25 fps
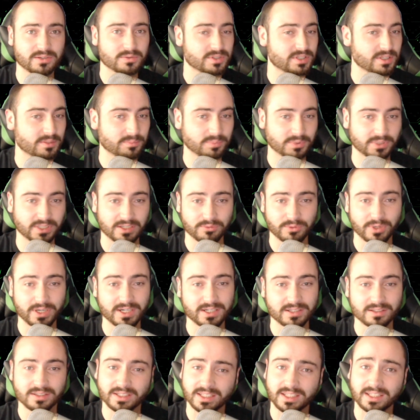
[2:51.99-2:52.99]
Simply
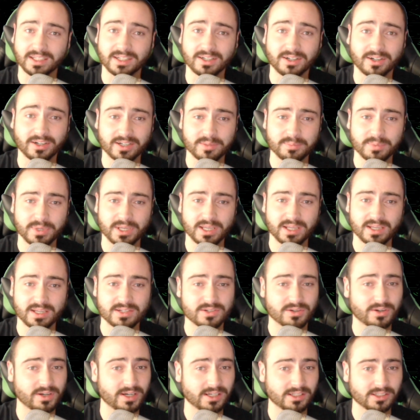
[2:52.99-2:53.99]
right-clicking on a page
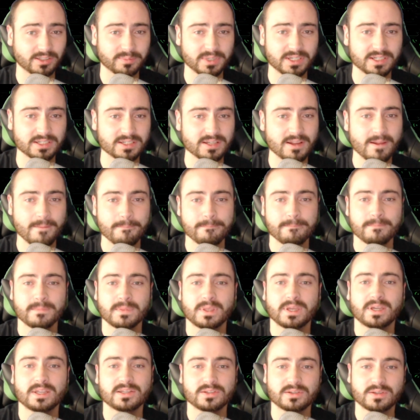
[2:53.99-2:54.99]
or element
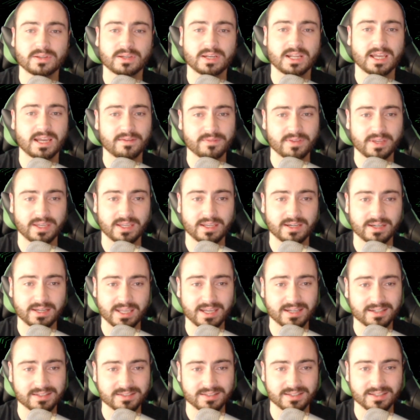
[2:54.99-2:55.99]
and you can have handy
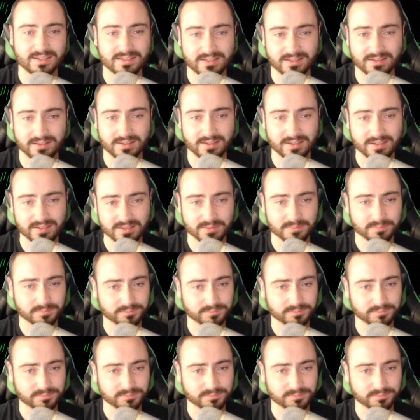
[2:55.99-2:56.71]
access to these.